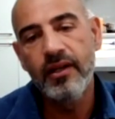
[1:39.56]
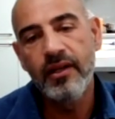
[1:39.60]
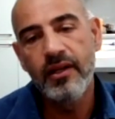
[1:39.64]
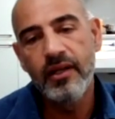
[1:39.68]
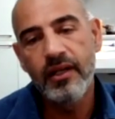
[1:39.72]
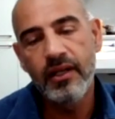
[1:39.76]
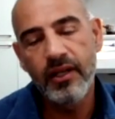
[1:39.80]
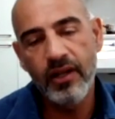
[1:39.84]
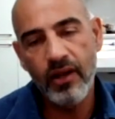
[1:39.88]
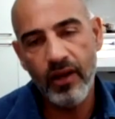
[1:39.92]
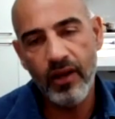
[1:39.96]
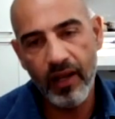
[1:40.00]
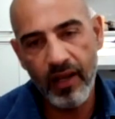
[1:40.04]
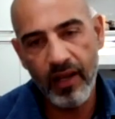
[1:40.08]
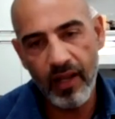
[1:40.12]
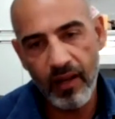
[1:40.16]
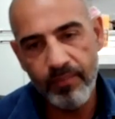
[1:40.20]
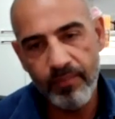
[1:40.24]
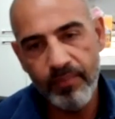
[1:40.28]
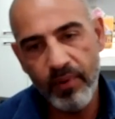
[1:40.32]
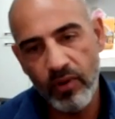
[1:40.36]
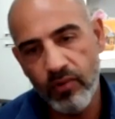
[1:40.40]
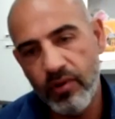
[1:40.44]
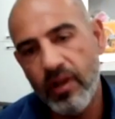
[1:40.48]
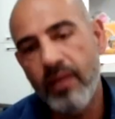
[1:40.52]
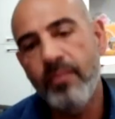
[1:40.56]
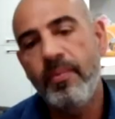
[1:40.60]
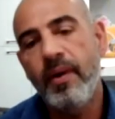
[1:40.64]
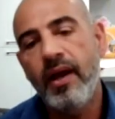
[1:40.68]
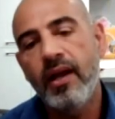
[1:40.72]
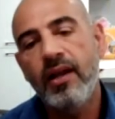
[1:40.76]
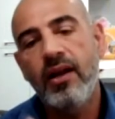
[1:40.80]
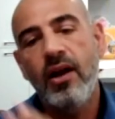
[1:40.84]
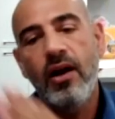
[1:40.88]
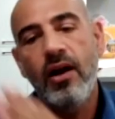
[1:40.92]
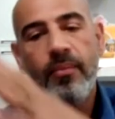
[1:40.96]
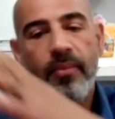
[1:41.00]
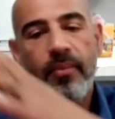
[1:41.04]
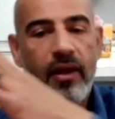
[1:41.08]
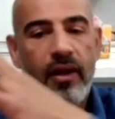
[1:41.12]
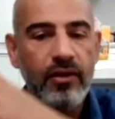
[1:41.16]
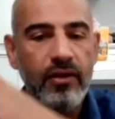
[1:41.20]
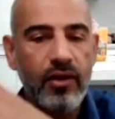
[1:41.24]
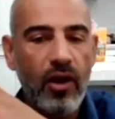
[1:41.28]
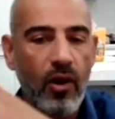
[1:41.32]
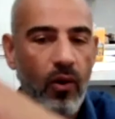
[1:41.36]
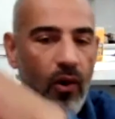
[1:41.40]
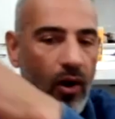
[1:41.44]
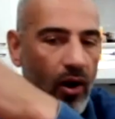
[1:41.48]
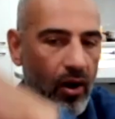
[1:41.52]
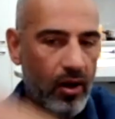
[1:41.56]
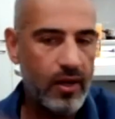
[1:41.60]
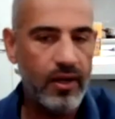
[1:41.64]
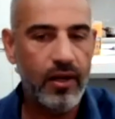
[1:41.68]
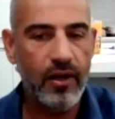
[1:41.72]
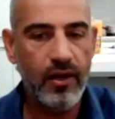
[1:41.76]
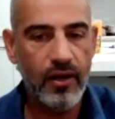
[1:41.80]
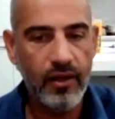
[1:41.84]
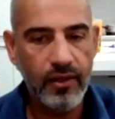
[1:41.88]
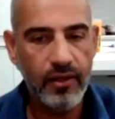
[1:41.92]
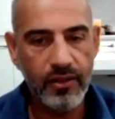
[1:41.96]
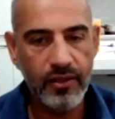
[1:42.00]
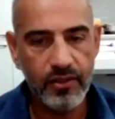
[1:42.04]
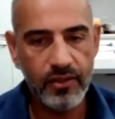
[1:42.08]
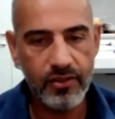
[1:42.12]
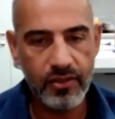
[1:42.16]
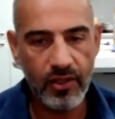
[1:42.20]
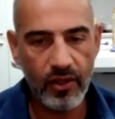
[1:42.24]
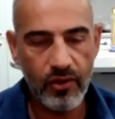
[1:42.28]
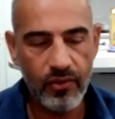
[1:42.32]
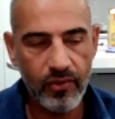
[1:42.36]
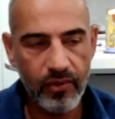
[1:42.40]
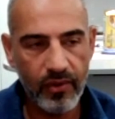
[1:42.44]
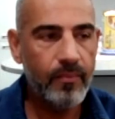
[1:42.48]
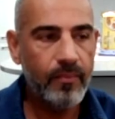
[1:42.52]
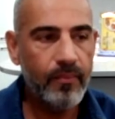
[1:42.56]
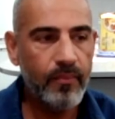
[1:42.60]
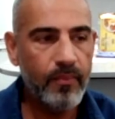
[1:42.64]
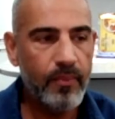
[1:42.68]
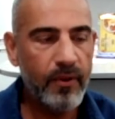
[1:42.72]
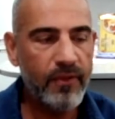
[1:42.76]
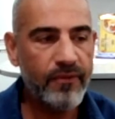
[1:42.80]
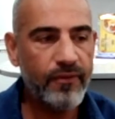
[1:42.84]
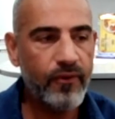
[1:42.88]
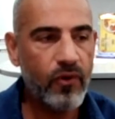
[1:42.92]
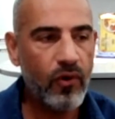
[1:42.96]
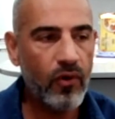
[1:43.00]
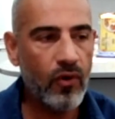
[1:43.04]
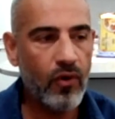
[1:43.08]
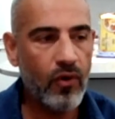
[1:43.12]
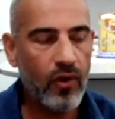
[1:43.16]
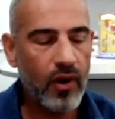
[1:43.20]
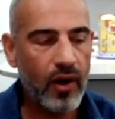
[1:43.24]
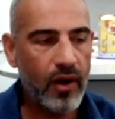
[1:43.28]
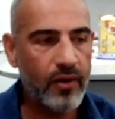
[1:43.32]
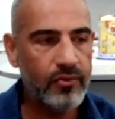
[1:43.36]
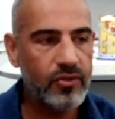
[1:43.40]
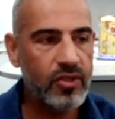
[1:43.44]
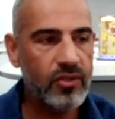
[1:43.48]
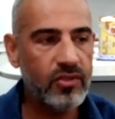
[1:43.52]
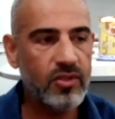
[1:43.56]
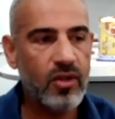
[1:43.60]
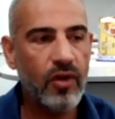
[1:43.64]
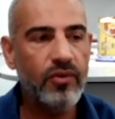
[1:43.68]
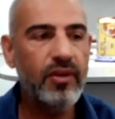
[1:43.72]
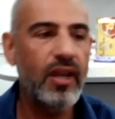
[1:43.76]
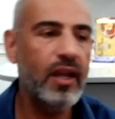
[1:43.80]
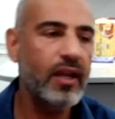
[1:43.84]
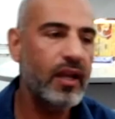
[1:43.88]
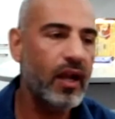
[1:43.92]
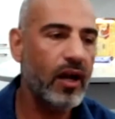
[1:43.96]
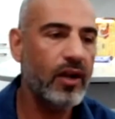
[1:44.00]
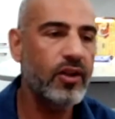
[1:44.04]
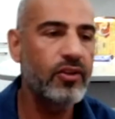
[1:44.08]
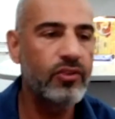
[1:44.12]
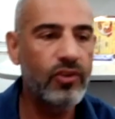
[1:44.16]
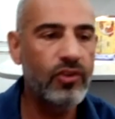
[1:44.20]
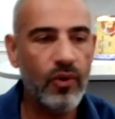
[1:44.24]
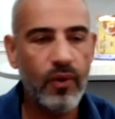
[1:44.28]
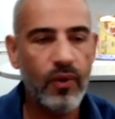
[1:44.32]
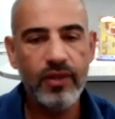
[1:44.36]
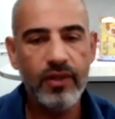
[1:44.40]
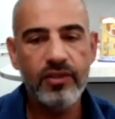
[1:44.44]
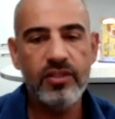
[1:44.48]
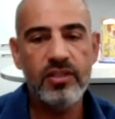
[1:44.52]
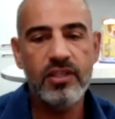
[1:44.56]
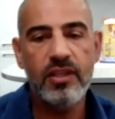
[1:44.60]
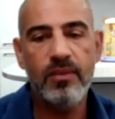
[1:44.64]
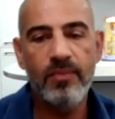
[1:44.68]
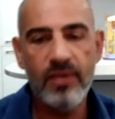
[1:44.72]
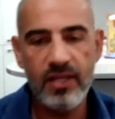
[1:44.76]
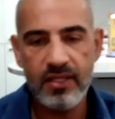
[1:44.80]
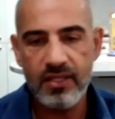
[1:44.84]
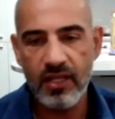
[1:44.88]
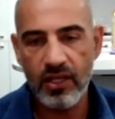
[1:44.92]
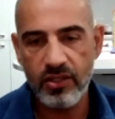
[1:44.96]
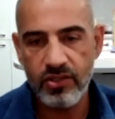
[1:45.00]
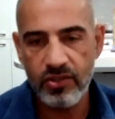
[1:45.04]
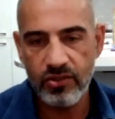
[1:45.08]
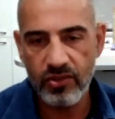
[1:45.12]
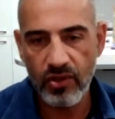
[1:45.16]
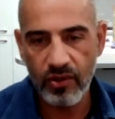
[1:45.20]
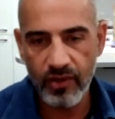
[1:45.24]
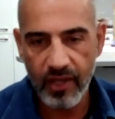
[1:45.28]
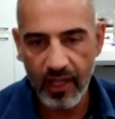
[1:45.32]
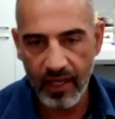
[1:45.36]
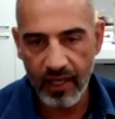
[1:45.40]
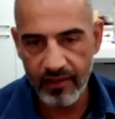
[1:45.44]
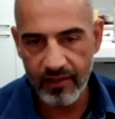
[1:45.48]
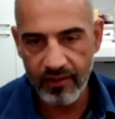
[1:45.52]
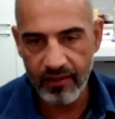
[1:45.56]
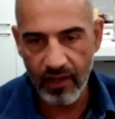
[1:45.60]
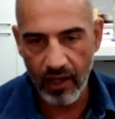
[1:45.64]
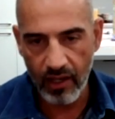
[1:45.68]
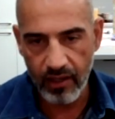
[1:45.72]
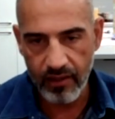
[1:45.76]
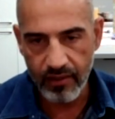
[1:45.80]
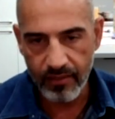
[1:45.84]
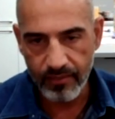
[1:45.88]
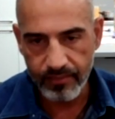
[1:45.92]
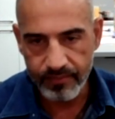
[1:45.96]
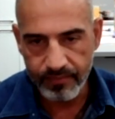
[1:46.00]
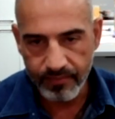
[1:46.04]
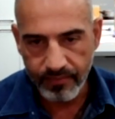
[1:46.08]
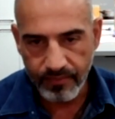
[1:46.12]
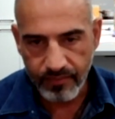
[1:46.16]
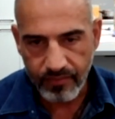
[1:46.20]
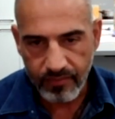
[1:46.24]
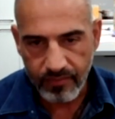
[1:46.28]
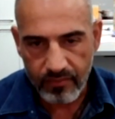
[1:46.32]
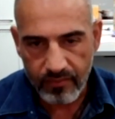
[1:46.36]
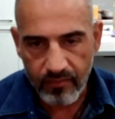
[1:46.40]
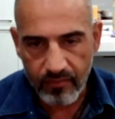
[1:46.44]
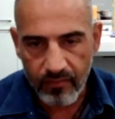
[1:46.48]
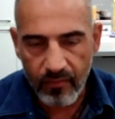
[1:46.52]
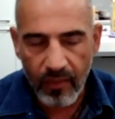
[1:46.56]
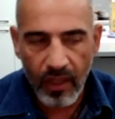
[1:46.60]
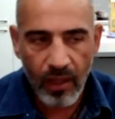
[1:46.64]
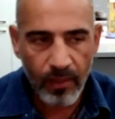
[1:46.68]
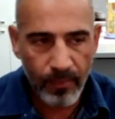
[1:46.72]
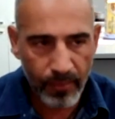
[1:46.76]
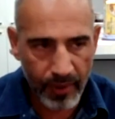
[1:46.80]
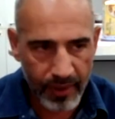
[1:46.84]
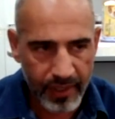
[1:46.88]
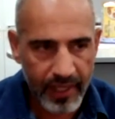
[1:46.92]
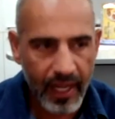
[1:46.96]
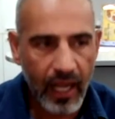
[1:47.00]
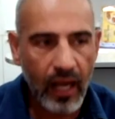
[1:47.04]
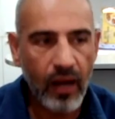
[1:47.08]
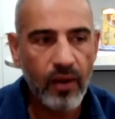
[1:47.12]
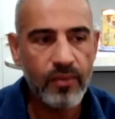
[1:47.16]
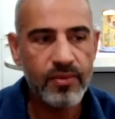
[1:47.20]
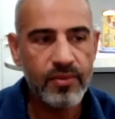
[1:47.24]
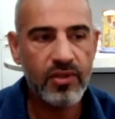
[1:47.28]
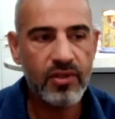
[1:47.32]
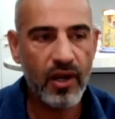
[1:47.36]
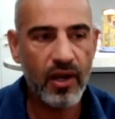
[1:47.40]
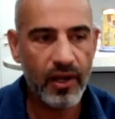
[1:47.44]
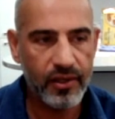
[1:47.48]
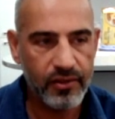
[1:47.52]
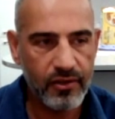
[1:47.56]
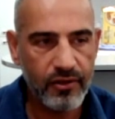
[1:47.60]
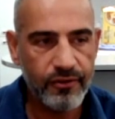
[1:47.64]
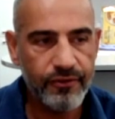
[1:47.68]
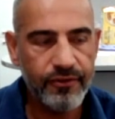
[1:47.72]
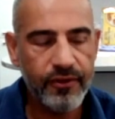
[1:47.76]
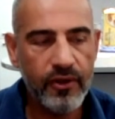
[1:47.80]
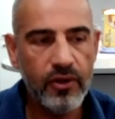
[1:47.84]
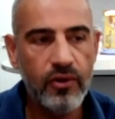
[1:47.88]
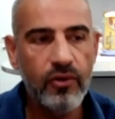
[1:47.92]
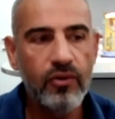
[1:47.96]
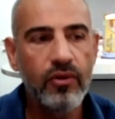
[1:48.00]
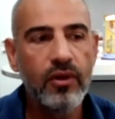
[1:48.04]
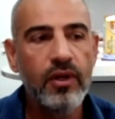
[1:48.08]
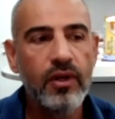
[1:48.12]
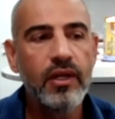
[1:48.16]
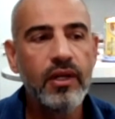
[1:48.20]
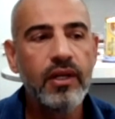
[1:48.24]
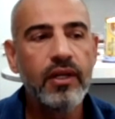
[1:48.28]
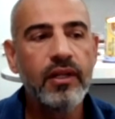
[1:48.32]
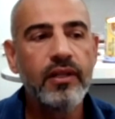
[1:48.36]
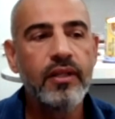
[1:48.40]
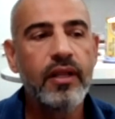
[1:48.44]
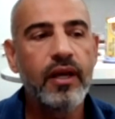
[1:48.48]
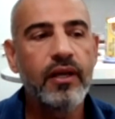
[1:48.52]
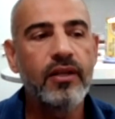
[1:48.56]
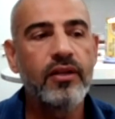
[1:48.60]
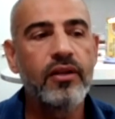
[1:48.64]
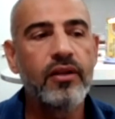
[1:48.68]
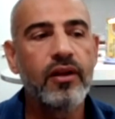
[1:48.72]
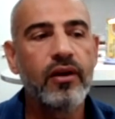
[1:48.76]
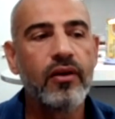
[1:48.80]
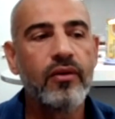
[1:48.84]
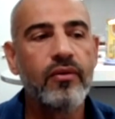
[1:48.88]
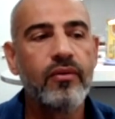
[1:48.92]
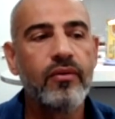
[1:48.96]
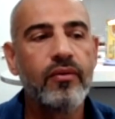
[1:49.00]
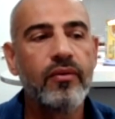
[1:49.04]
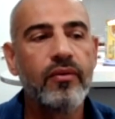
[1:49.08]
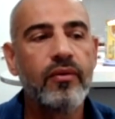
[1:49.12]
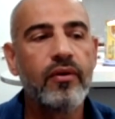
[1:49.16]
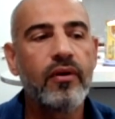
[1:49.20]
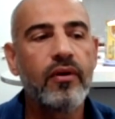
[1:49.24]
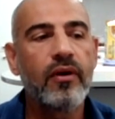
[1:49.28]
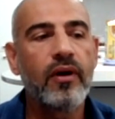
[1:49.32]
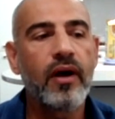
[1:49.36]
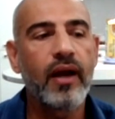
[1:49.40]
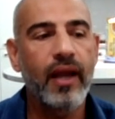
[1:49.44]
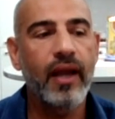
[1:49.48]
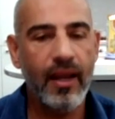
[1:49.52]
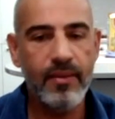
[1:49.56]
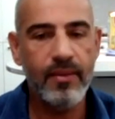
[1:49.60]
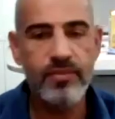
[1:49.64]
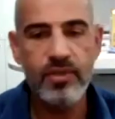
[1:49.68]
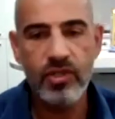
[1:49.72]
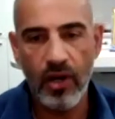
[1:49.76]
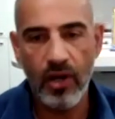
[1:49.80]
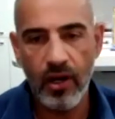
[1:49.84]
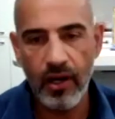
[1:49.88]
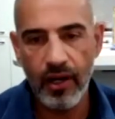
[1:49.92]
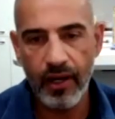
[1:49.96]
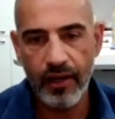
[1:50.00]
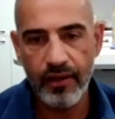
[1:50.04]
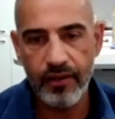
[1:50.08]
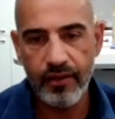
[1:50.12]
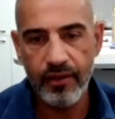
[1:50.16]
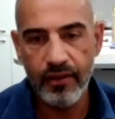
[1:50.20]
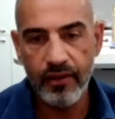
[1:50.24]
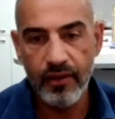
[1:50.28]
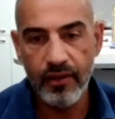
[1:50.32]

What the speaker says: you know, and then build it back up and go higher. So before I'd just go, yeah, I can do it. Just give me the sessions, I'll get it done. But now I'm starting to feel that, you know, I am tired